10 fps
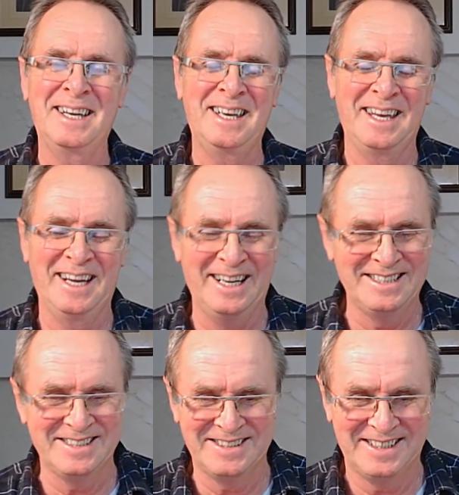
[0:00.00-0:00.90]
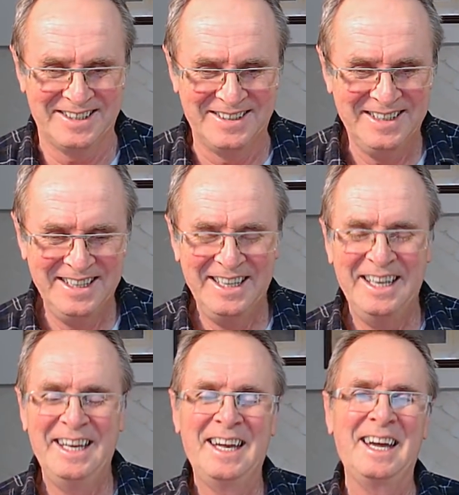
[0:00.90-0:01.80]
I don't know.
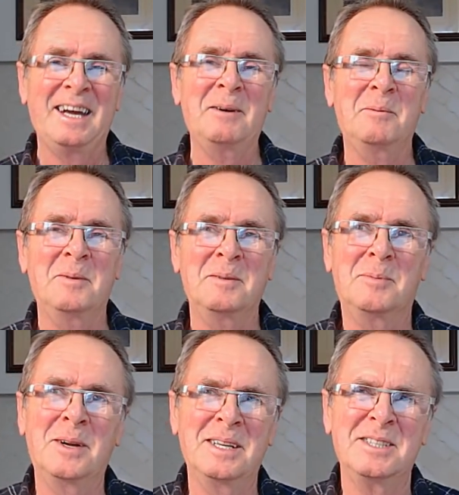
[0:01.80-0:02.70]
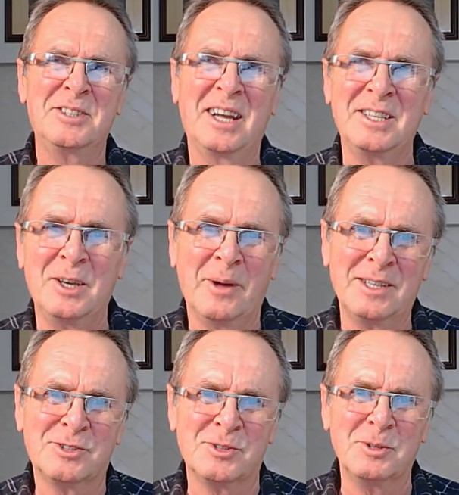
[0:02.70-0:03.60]
Um, British and
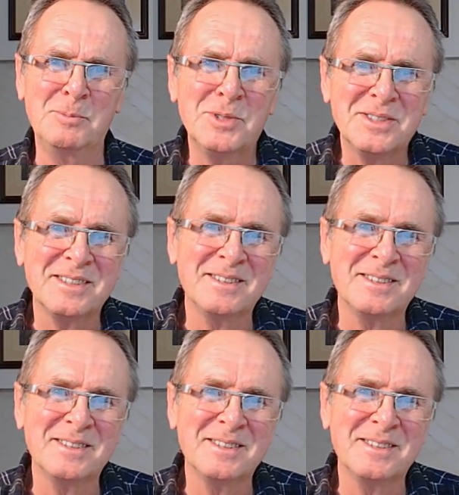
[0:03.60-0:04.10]
U.S. troops,